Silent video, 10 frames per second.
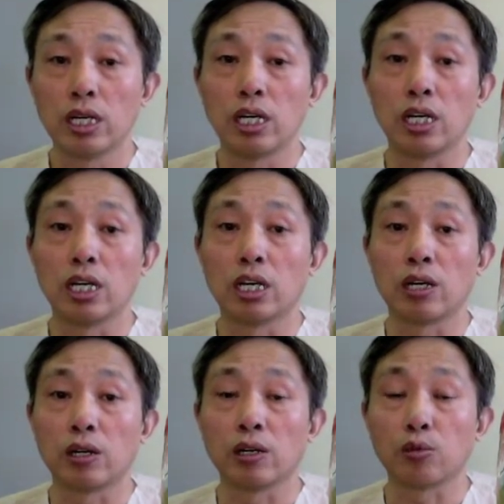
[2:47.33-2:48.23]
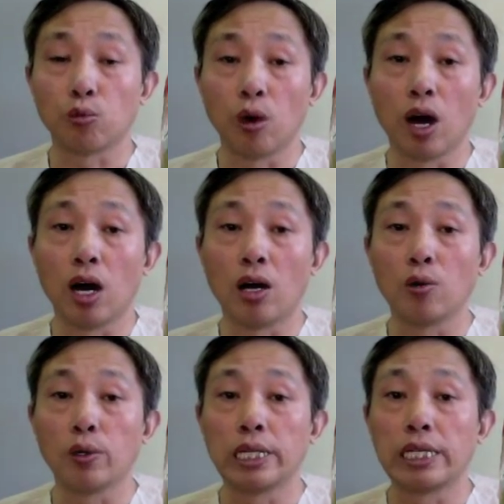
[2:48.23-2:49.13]
wrong
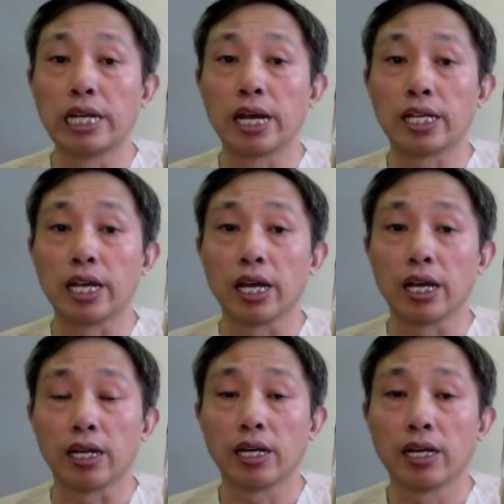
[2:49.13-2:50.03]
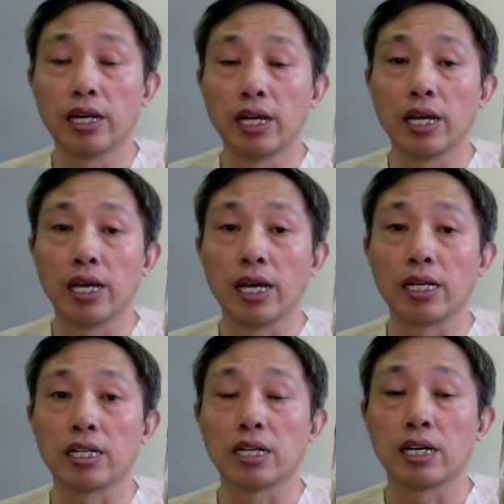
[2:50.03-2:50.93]
with the yin and yang.
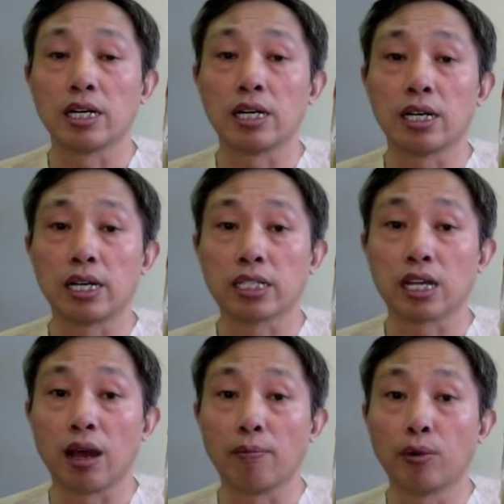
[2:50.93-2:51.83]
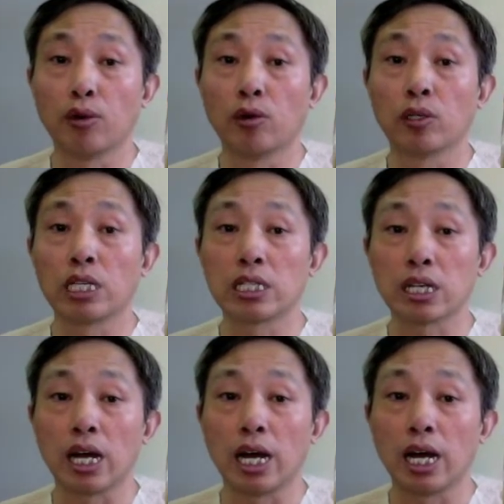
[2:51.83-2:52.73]
And example, the
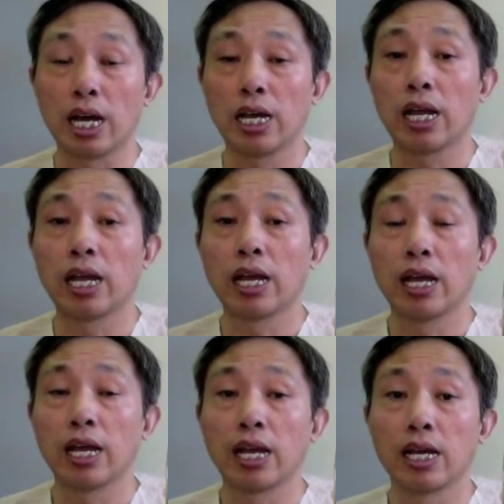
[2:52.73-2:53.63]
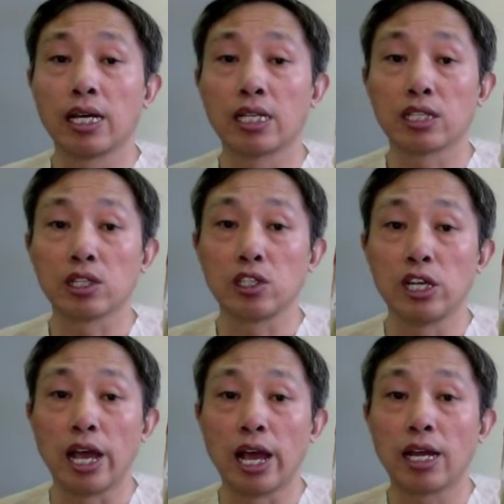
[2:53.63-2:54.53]
sky as
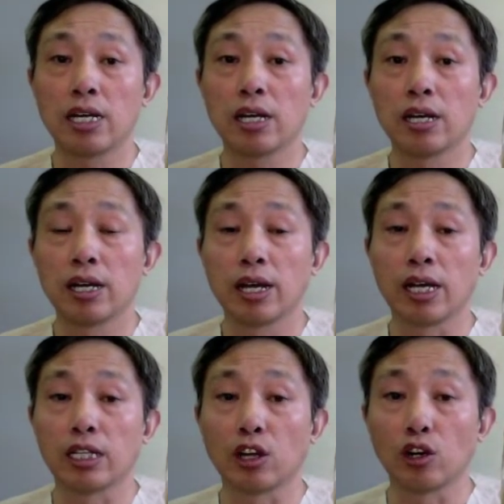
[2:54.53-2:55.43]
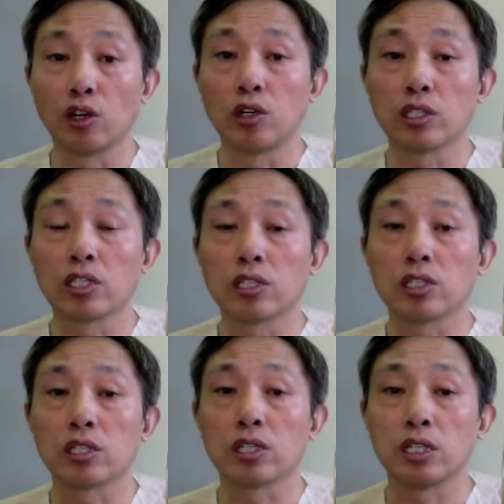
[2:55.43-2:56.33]
yang, and the earth is
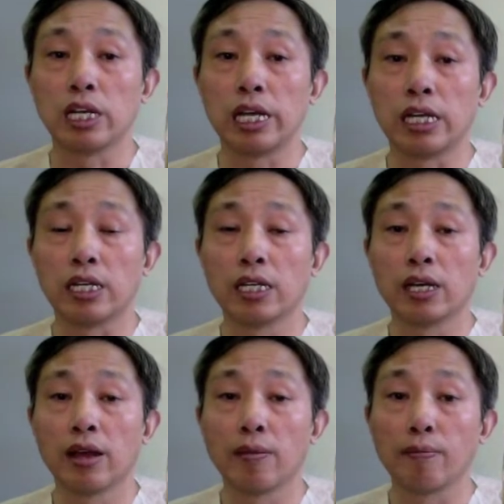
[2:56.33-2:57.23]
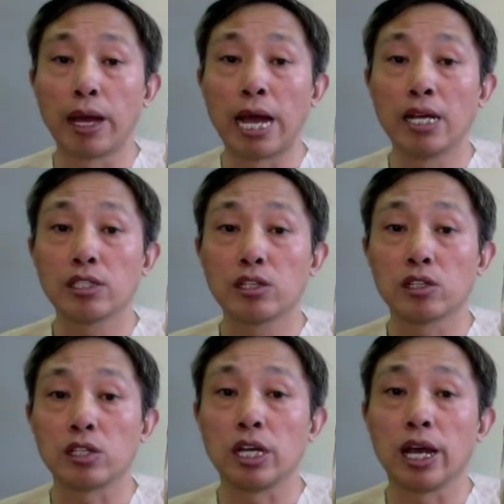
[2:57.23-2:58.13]
yin. Man's
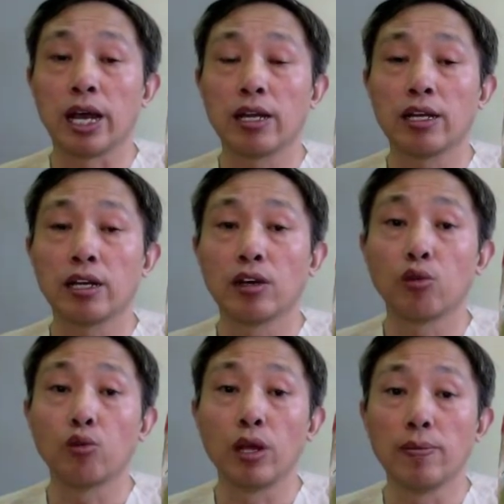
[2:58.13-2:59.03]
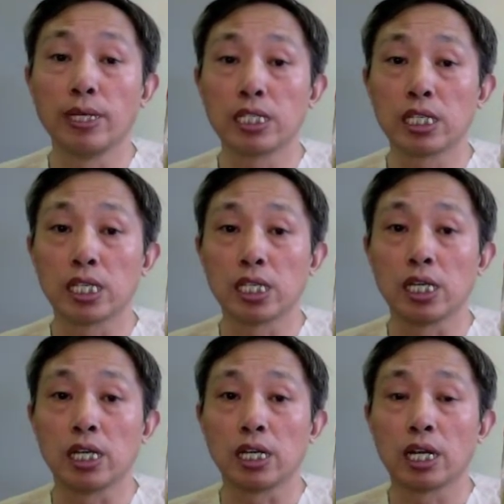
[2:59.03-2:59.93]
is yang, women's is
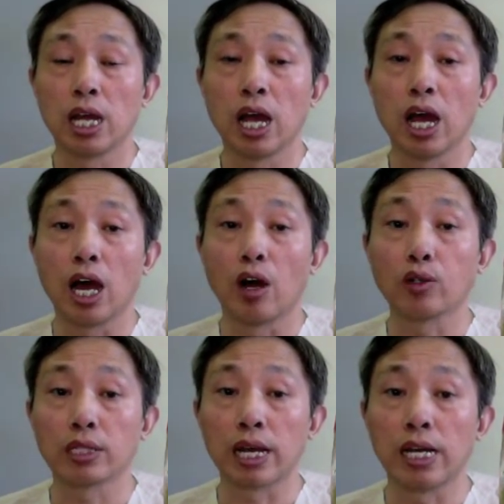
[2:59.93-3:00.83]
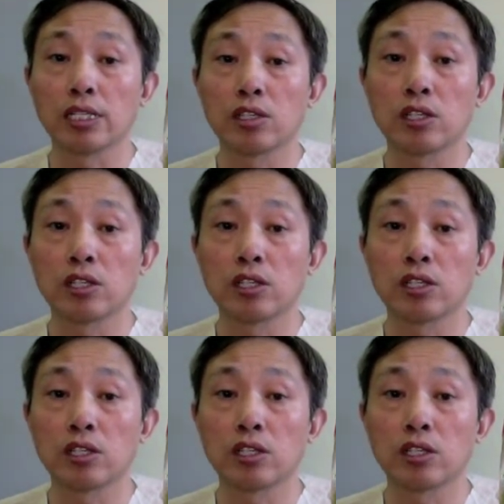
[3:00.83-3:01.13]
yin. Outside is